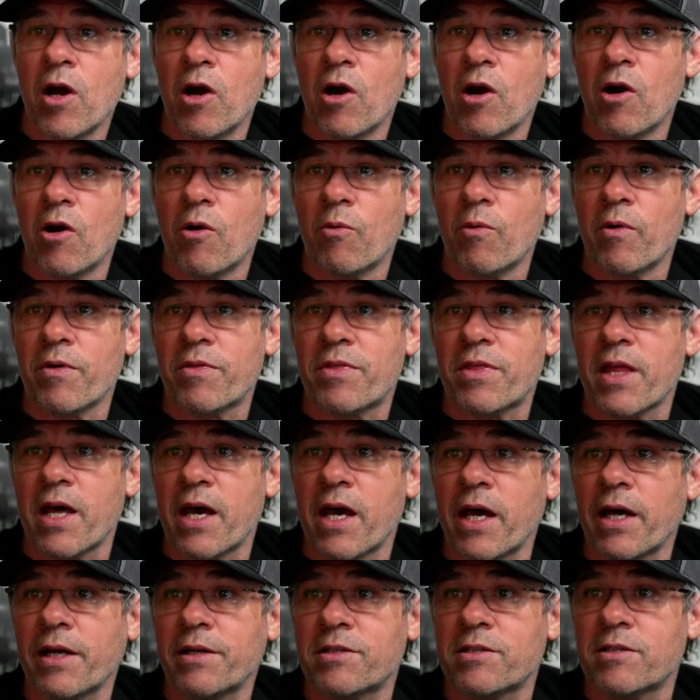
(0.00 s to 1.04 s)
with
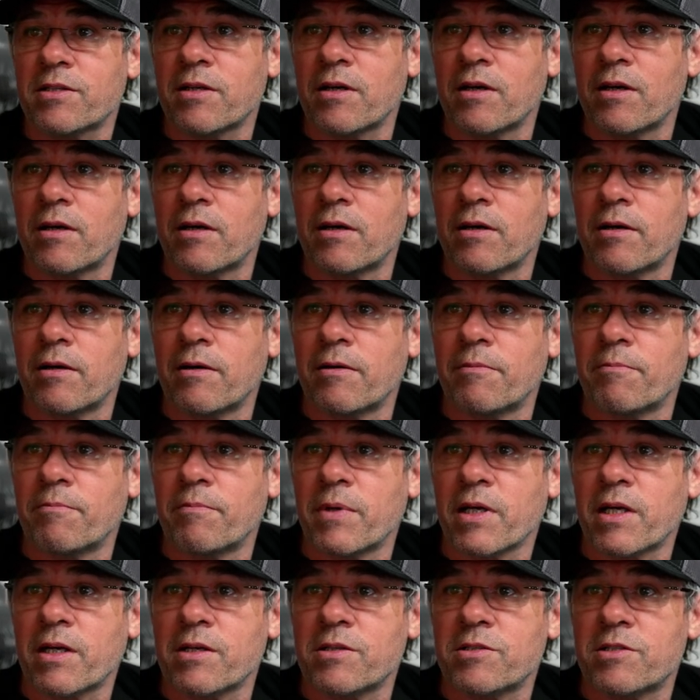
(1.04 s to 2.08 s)
that um,
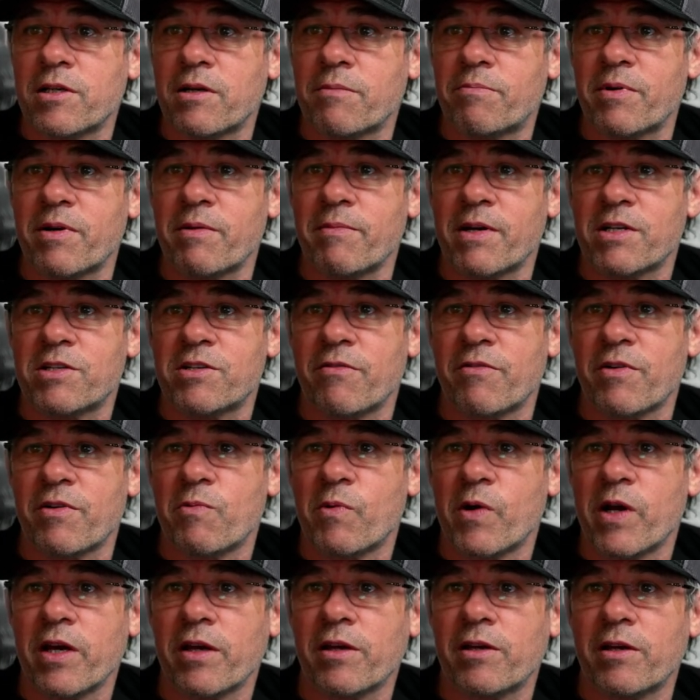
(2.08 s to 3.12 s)
because you know pretty much every
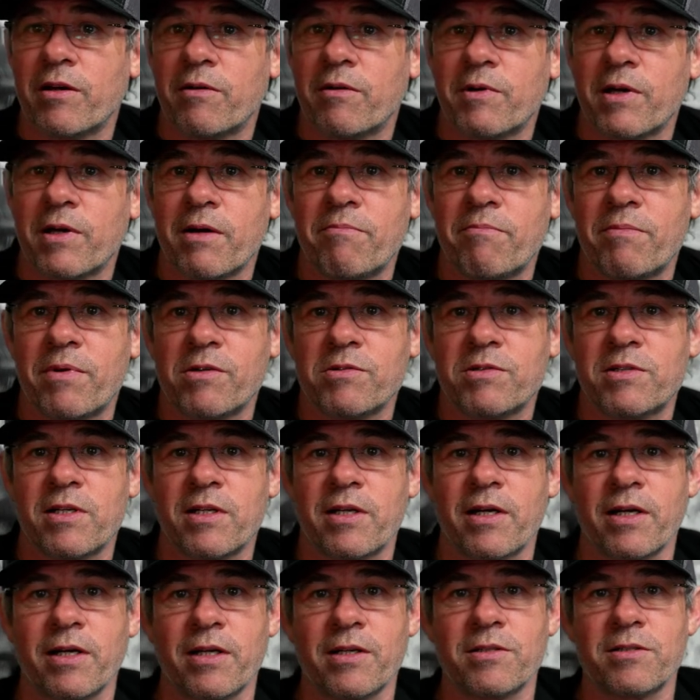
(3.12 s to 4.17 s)
week you know when I post it,
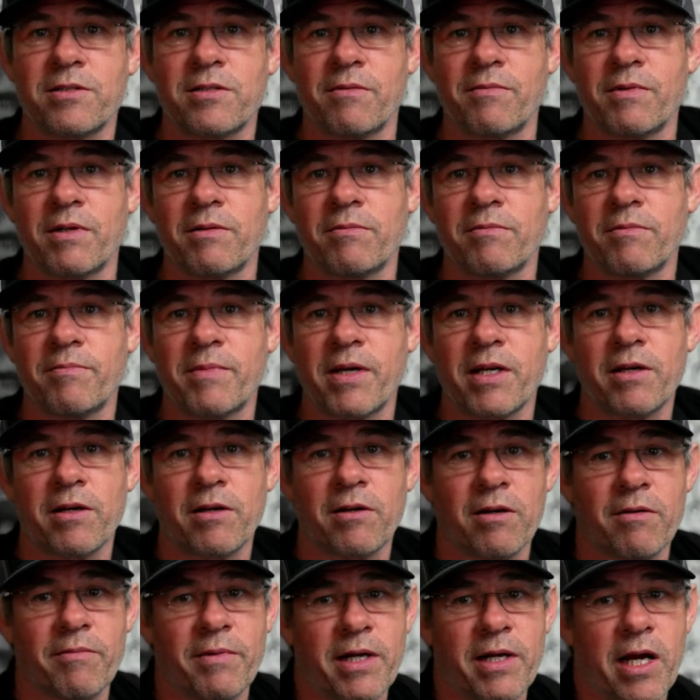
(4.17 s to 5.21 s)
I get someone will make a
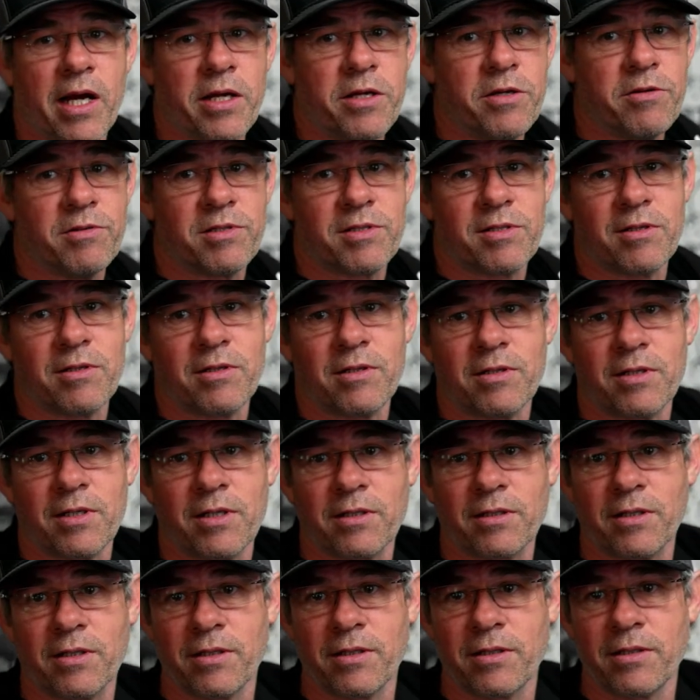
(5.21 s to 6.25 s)
comment. Are you still on
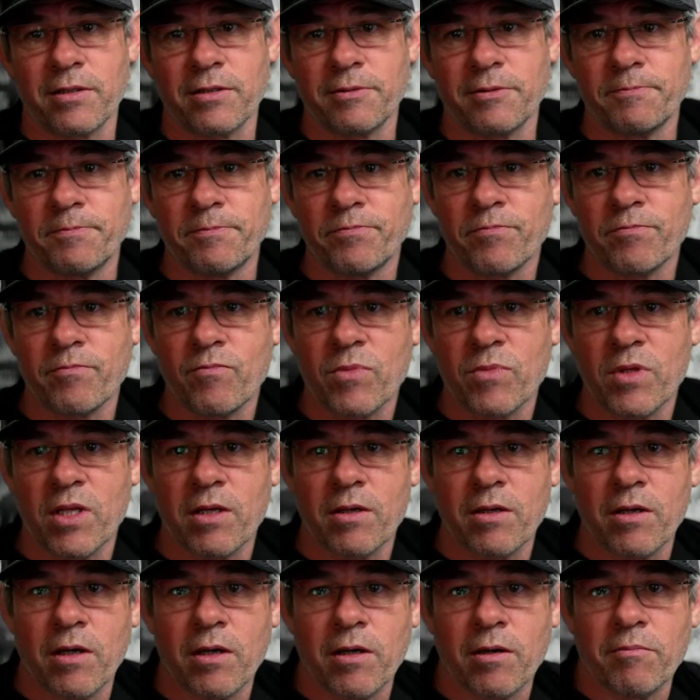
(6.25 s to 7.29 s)
lockdown?
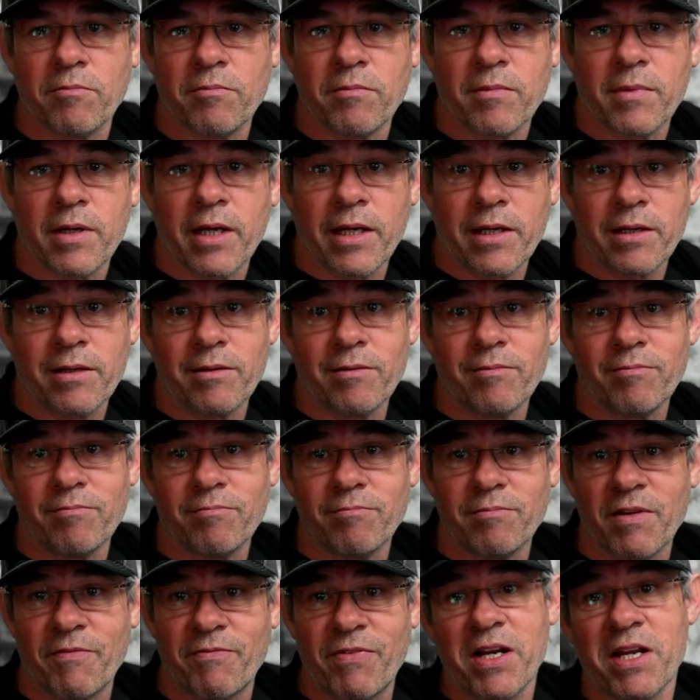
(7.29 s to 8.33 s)
Um, and
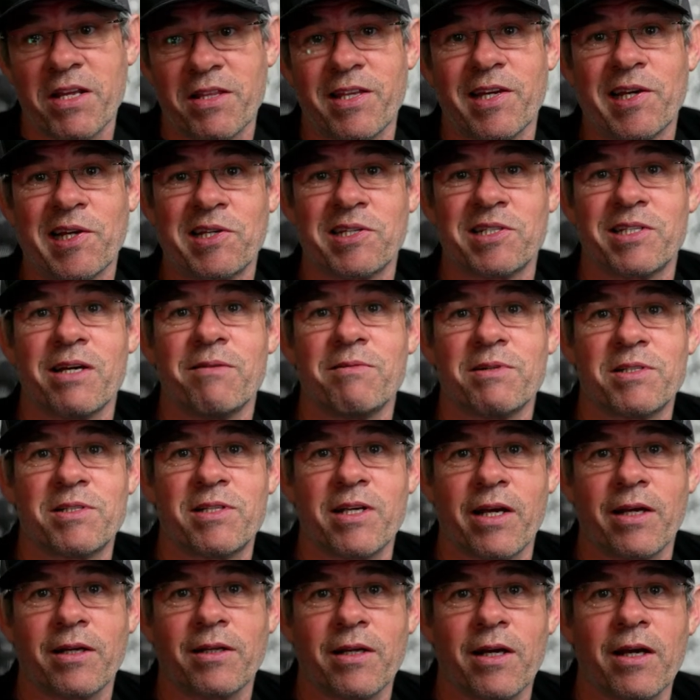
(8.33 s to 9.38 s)
the funny thing is, they were
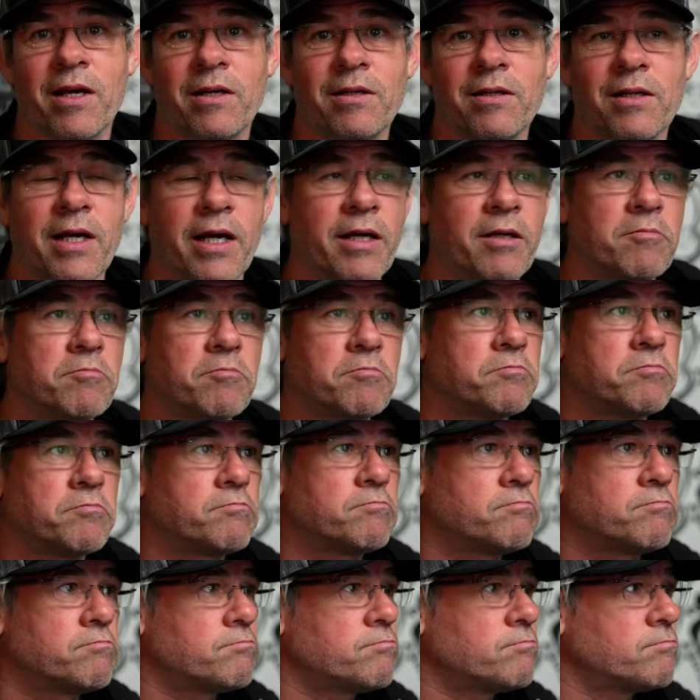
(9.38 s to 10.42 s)
saying that like
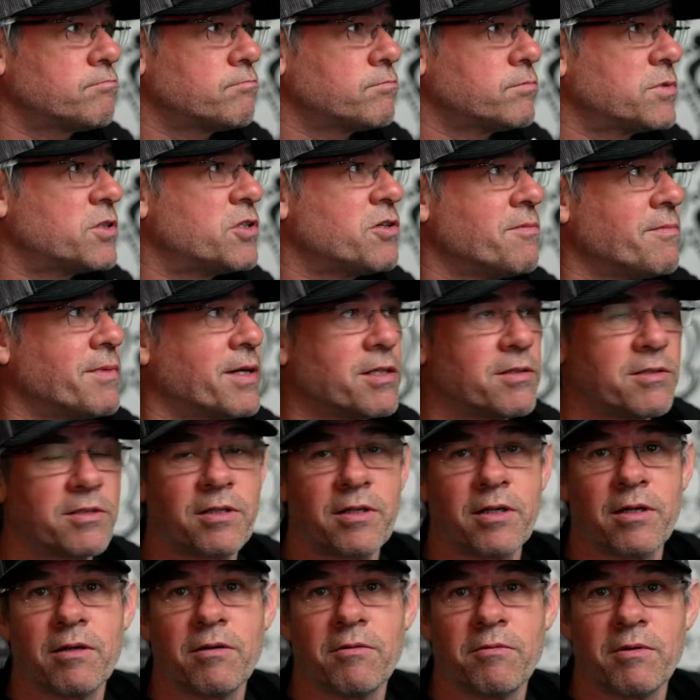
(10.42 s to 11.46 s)
two months
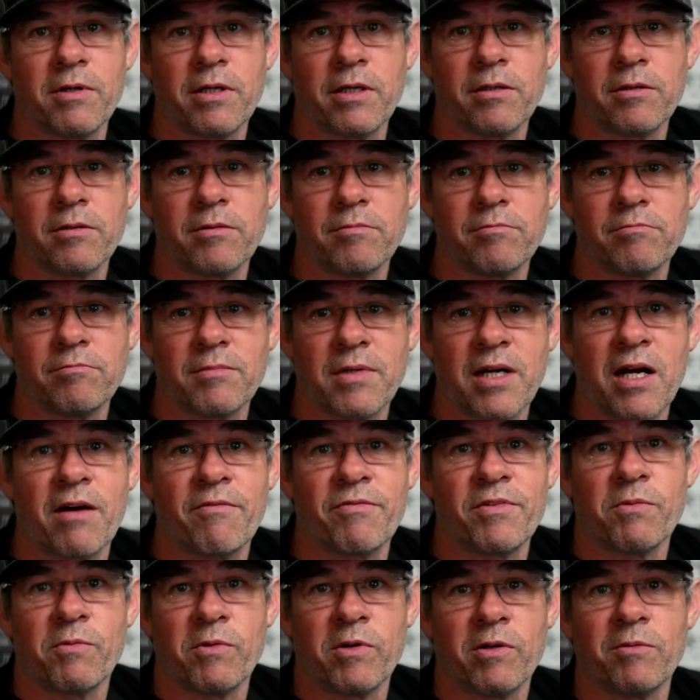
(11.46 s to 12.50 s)
ago when half
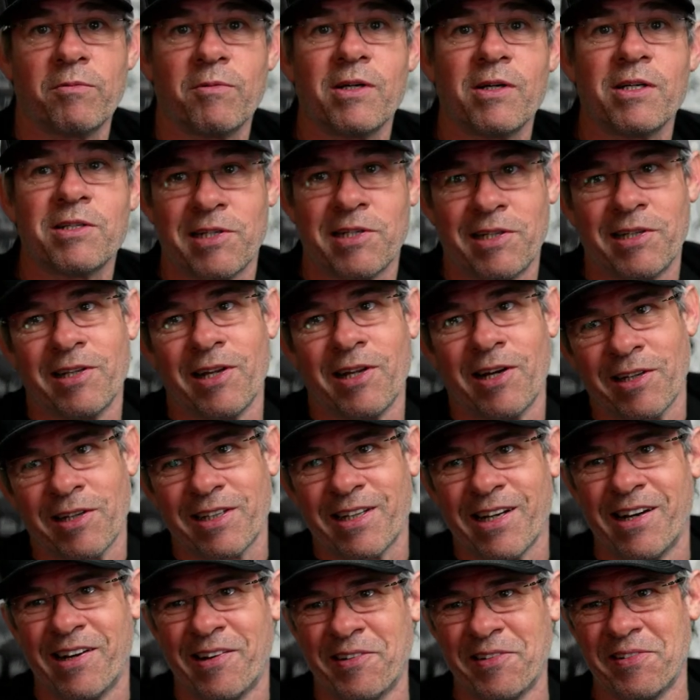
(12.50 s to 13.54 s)
the world was in
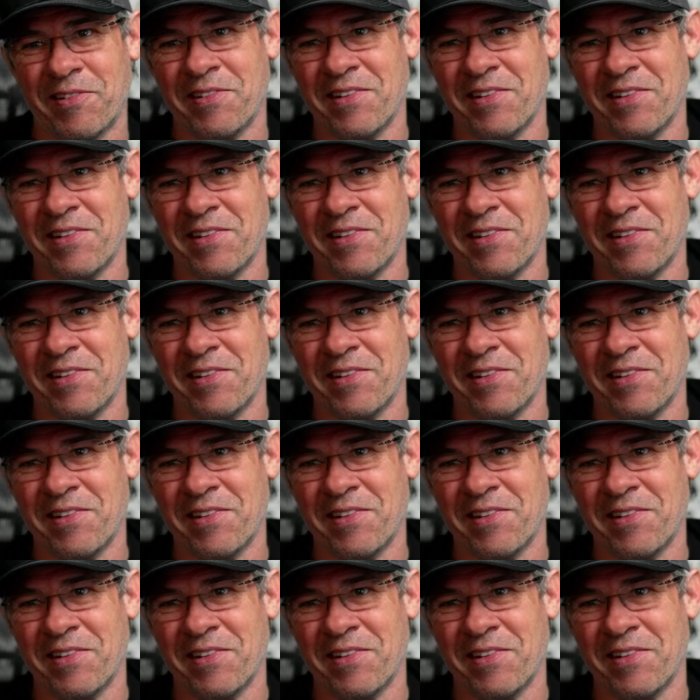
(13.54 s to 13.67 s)
lockdown.